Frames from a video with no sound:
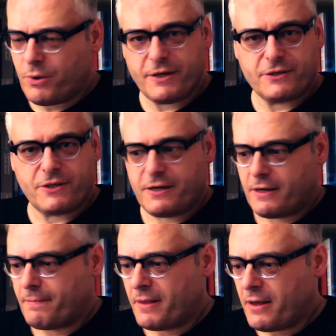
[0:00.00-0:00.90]
Well, here's the
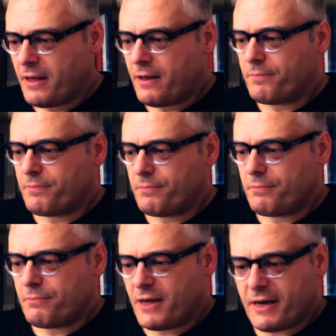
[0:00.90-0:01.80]
idea.
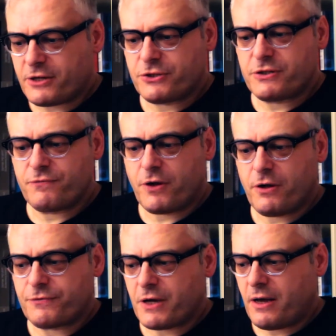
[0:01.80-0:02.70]
The actions
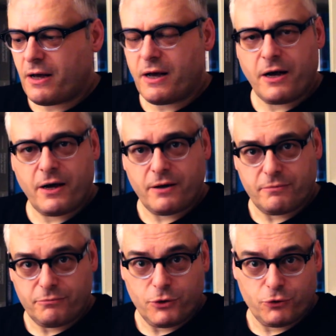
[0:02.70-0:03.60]
involved
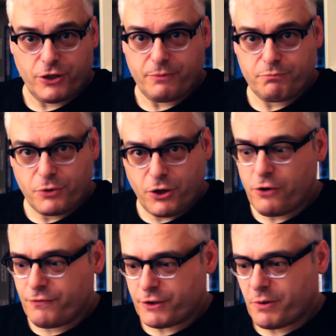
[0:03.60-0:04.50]
are usually
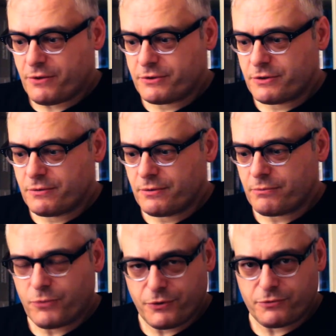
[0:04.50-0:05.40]
covert ones
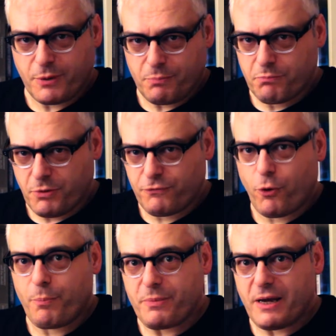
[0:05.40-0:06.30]
we
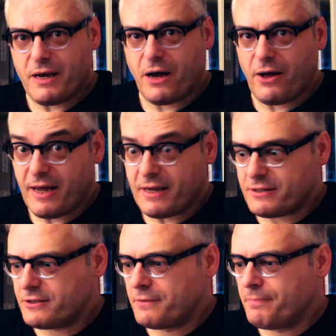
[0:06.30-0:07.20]
perform in our
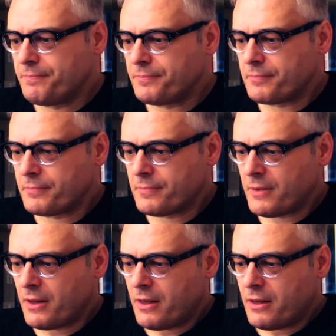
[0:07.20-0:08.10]
heads,
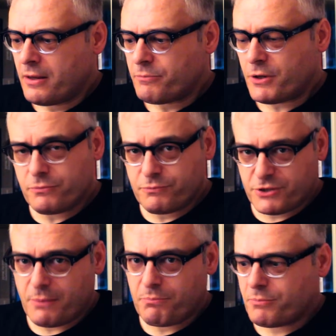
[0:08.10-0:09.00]
though
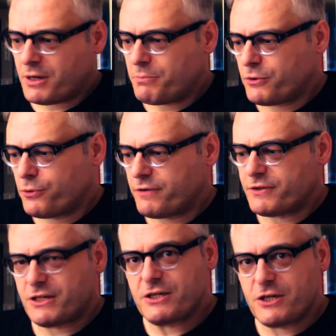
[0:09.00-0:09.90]
some can be thought
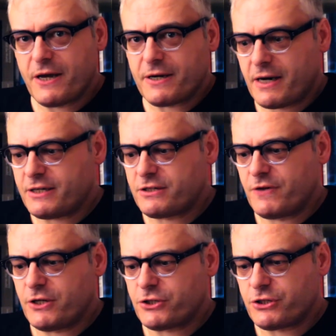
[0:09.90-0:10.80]
of as internalized
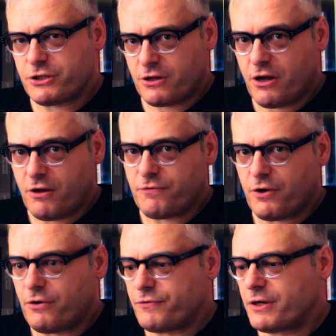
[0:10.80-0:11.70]
versions of
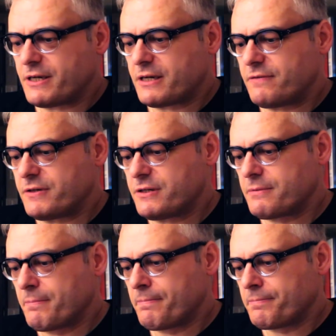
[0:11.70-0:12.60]
overt activities.